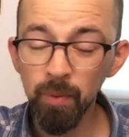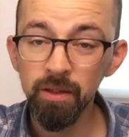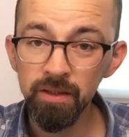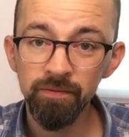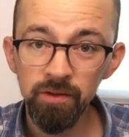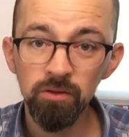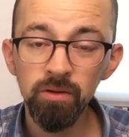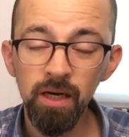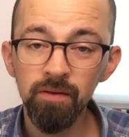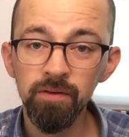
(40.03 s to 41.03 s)
But if you
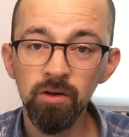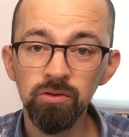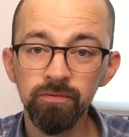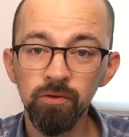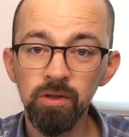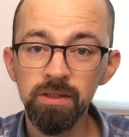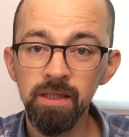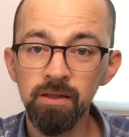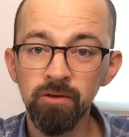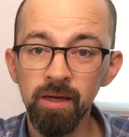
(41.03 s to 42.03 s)
don't have the
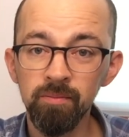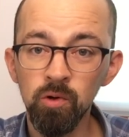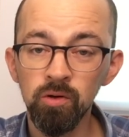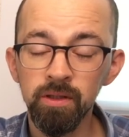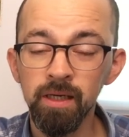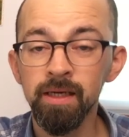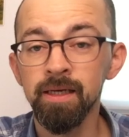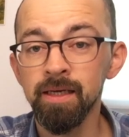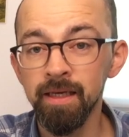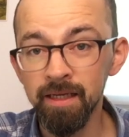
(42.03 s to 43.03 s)
autofocus in the right mode,
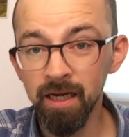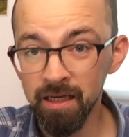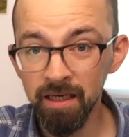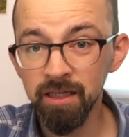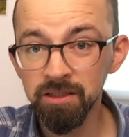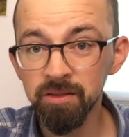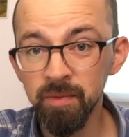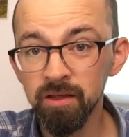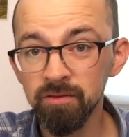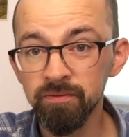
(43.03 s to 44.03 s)
it can actually
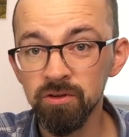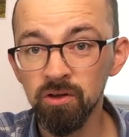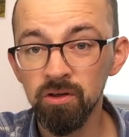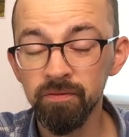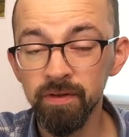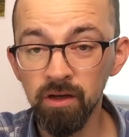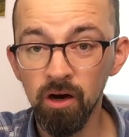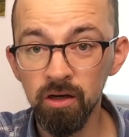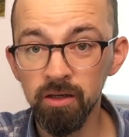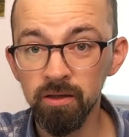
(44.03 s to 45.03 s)
make your photography
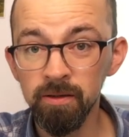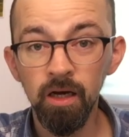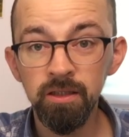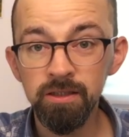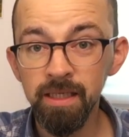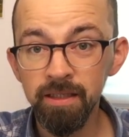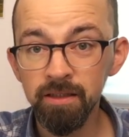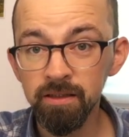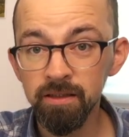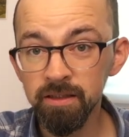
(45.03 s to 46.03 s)
harder.
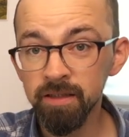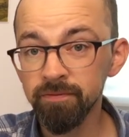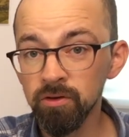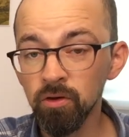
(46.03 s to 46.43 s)
Understanding the different